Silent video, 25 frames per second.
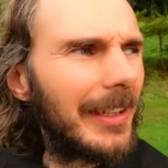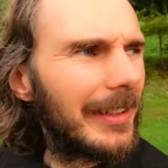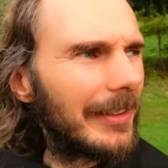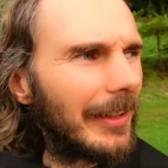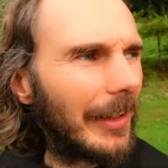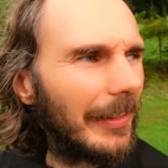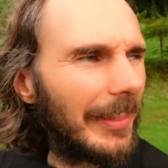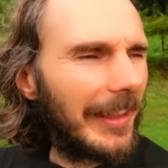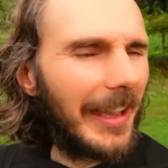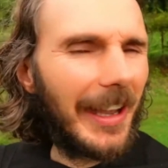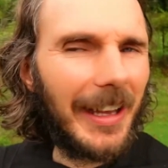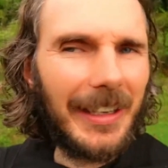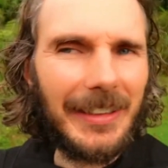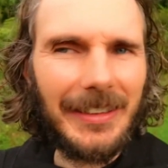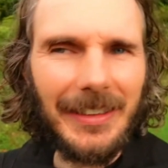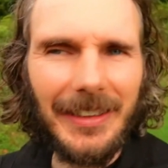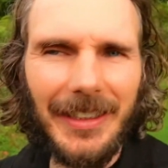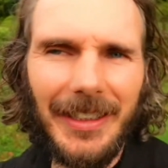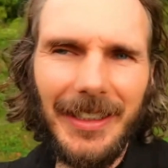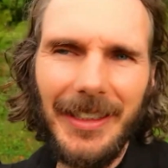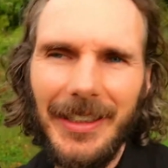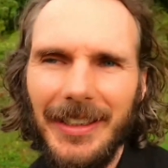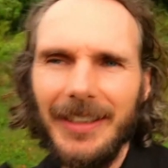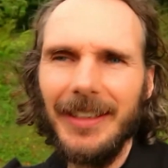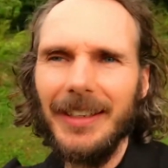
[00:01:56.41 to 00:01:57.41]
So the
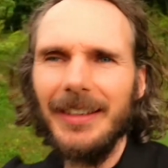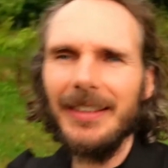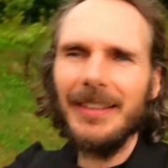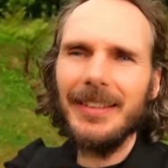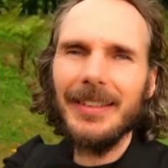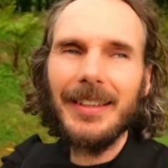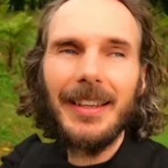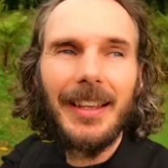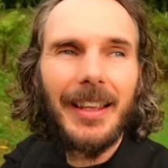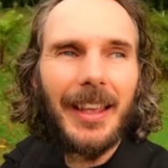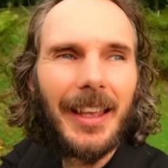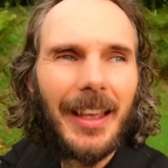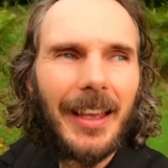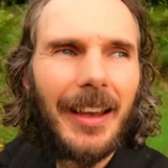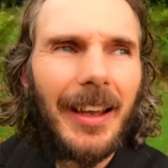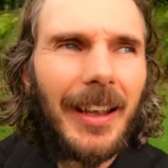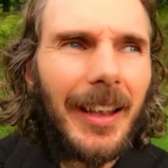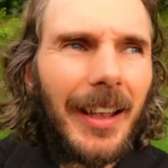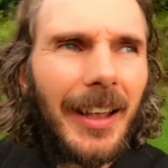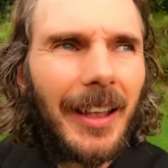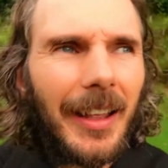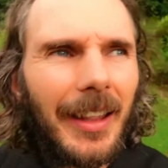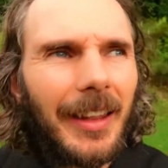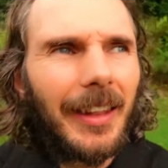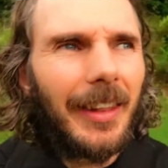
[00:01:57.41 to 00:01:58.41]
idea is
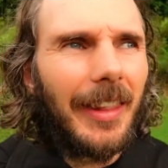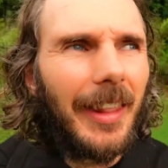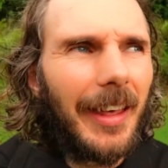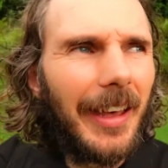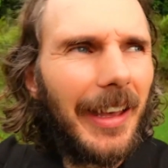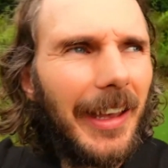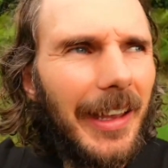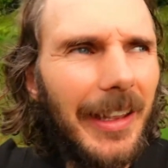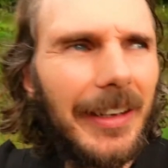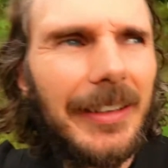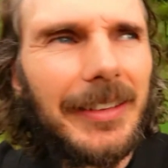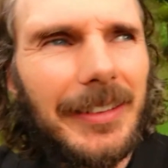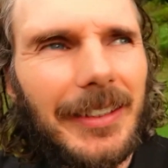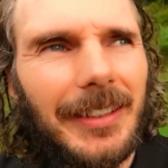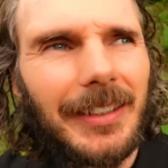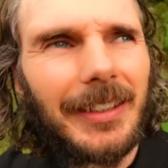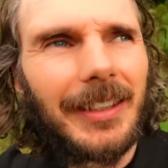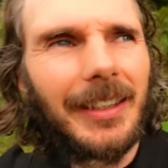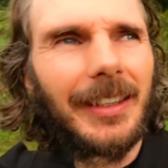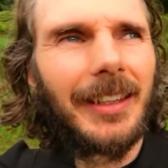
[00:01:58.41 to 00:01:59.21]
that